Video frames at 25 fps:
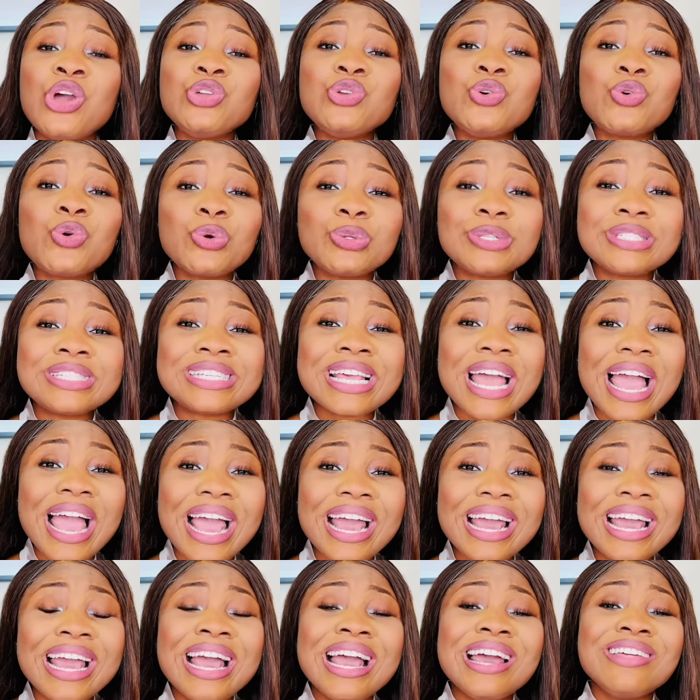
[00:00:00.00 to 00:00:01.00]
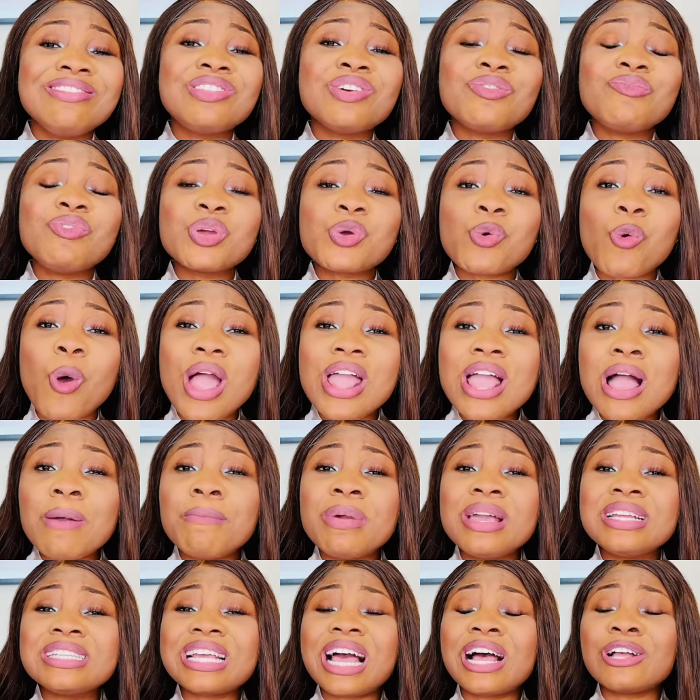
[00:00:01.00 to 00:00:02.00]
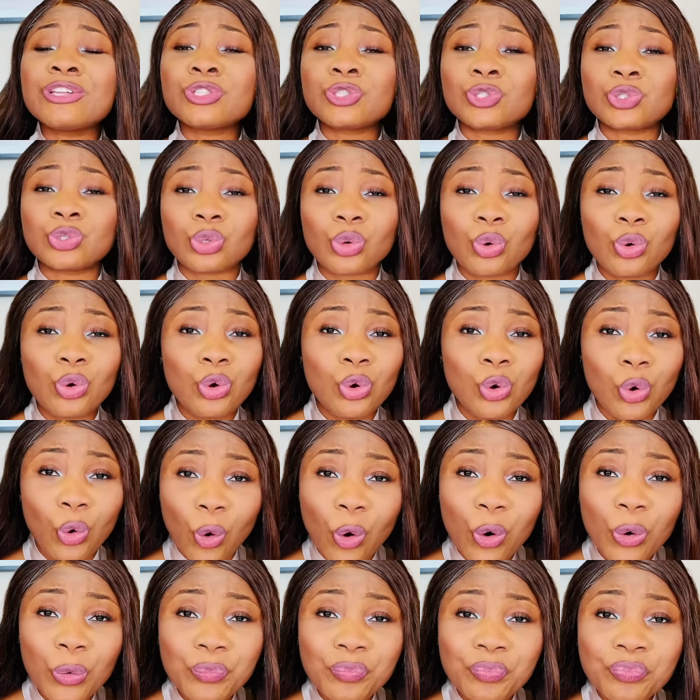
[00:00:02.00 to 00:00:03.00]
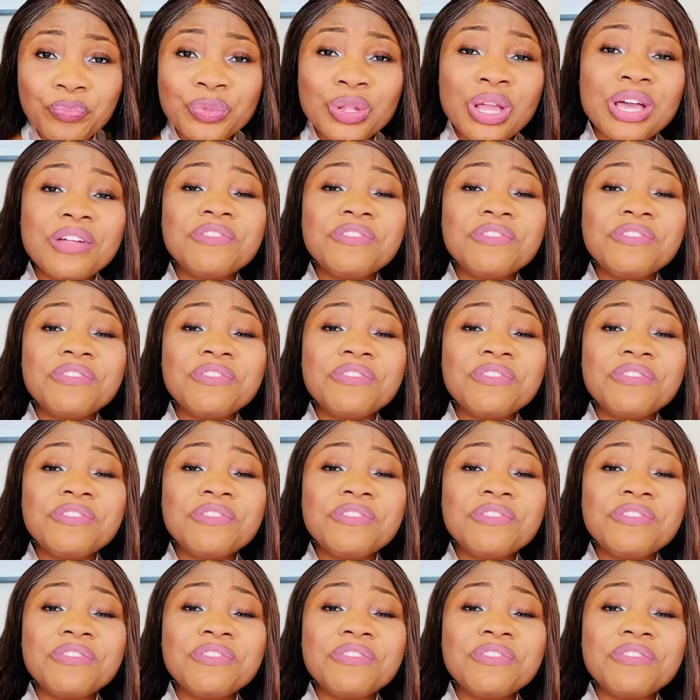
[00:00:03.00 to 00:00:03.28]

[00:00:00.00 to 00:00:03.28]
you could tell the requirements are so low.